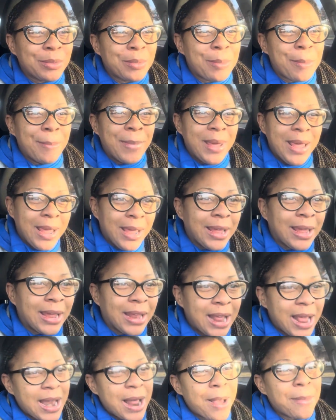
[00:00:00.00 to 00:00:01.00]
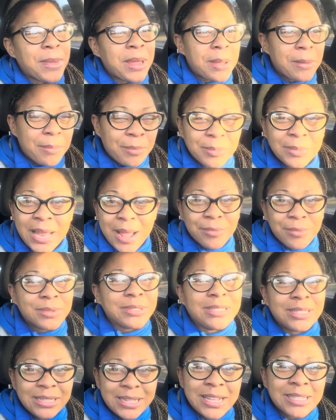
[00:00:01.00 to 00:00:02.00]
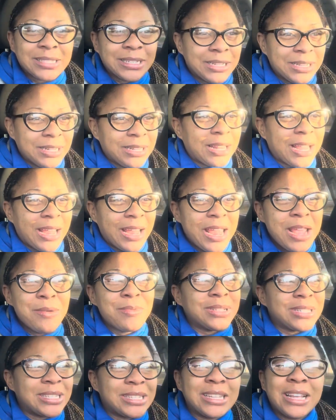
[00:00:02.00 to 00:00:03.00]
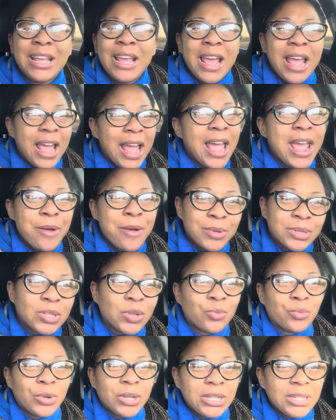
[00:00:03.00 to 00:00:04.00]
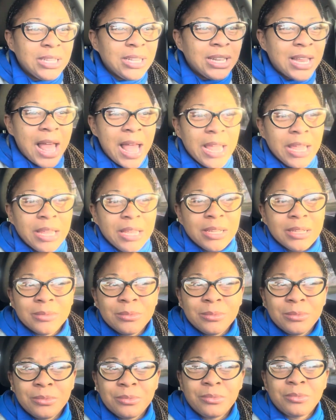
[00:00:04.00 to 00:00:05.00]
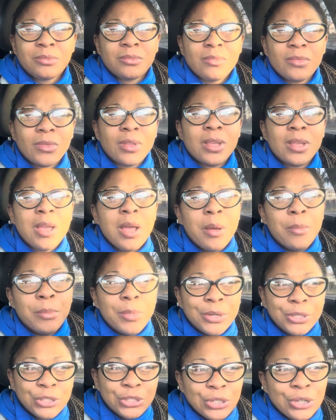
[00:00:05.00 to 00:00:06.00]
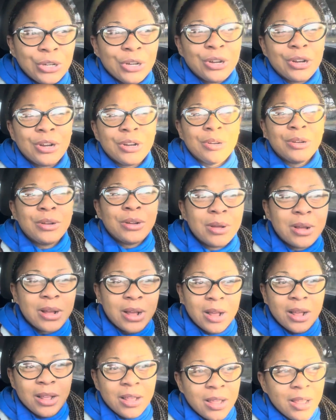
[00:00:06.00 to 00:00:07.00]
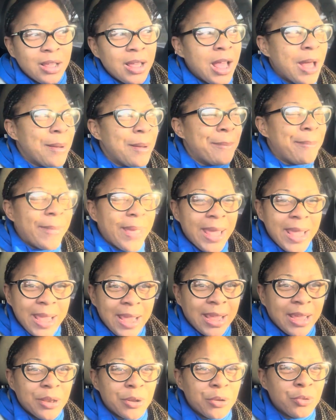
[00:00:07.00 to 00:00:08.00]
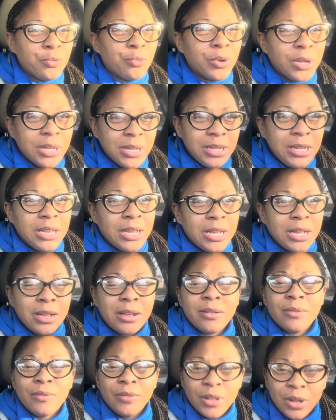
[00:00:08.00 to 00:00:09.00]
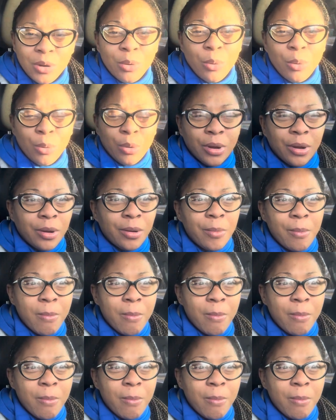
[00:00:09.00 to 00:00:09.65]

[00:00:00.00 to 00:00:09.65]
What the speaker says: man. And I mean, that's a good thing. He was a really like mature man who really loved the Lord.